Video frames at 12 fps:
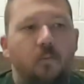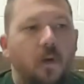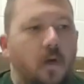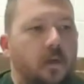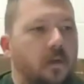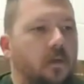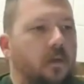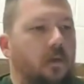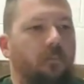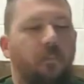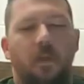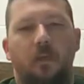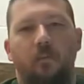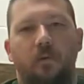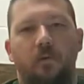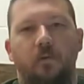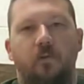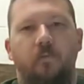in my Being
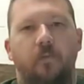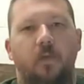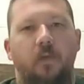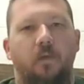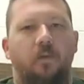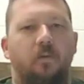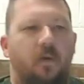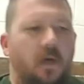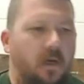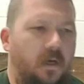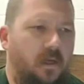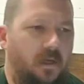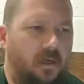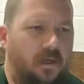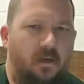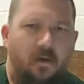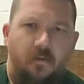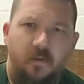Berserker video, I
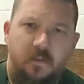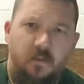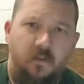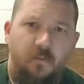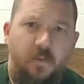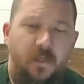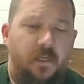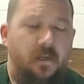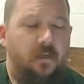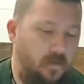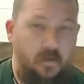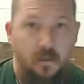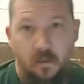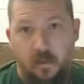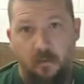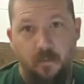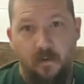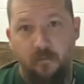hit on this a little bit and then
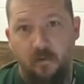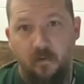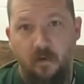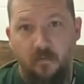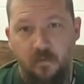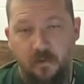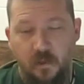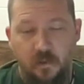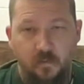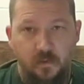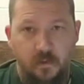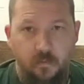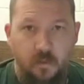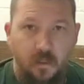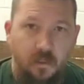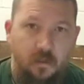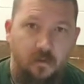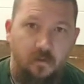ended up having a conversation with
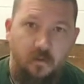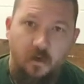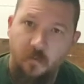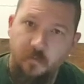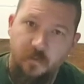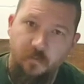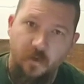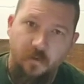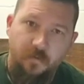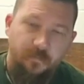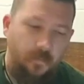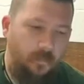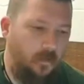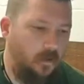somebody in the comments about it.